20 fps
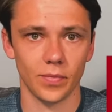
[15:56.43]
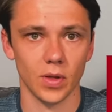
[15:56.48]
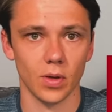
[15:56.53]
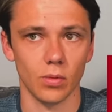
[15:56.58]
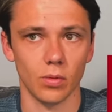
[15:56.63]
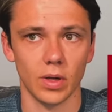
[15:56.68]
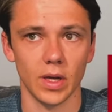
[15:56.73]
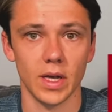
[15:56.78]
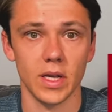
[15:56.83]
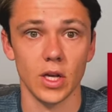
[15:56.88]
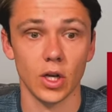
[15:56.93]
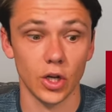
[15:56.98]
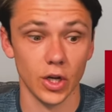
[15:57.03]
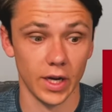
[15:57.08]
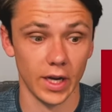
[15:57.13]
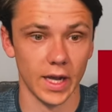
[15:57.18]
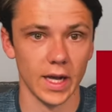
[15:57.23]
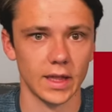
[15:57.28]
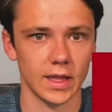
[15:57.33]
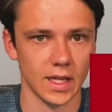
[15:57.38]
Okay, you're going
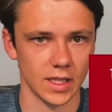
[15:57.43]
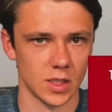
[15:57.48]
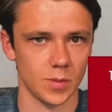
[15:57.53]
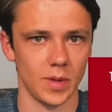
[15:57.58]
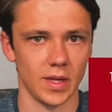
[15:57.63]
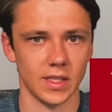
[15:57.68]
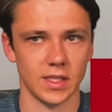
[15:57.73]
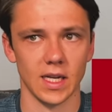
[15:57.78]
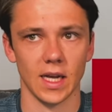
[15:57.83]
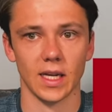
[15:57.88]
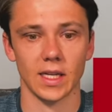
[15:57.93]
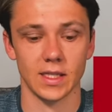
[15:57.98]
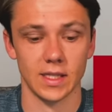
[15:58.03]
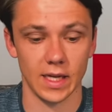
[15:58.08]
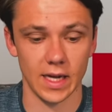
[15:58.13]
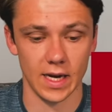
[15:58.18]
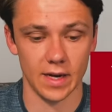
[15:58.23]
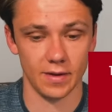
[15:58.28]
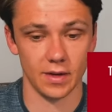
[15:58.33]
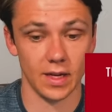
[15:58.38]
to get that split second to
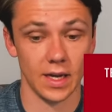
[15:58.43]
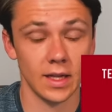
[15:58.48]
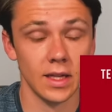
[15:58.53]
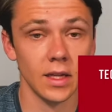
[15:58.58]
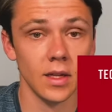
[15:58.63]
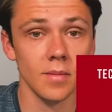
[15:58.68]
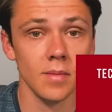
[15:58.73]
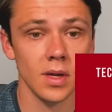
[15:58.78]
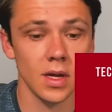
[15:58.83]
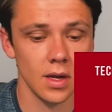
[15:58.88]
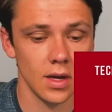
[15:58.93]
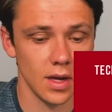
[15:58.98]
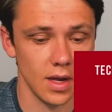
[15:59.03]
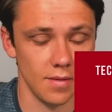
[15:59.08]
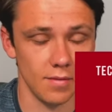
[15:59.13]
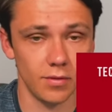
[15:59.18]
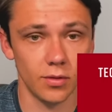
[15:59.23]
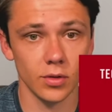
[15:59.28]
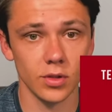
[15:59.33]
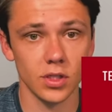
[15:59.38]
get ahead of them,
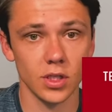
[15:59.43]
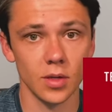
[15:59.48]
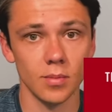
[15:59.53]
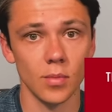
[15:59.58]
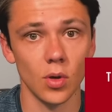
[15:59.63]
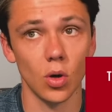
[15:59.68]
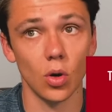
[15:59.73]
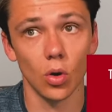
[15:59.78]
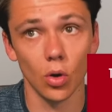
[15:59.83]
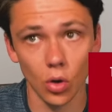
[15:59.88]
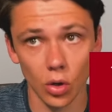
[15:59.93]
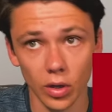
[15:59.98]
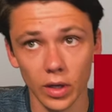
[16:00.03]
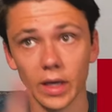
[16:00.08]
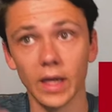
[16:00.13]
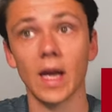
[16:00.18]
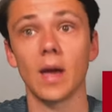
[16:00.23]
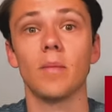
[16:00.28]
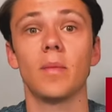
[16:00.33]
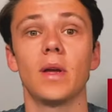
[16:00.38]
in front of them, or
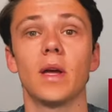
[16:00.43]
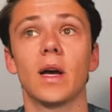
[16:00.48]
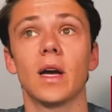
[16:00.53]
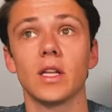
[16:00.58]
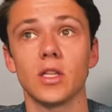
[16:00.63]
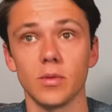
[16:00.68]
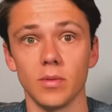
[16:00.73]
getting behind.